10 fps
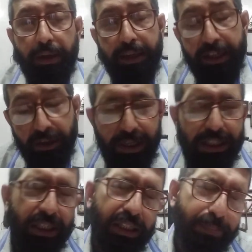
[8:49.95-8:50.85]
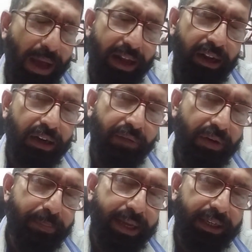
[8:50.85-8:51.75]
increasing the paragraph
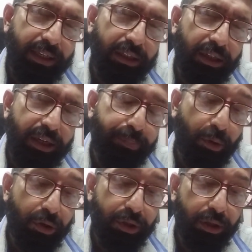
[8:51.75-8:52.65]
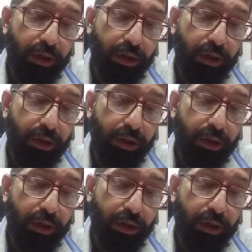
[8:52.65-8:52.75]
and making the report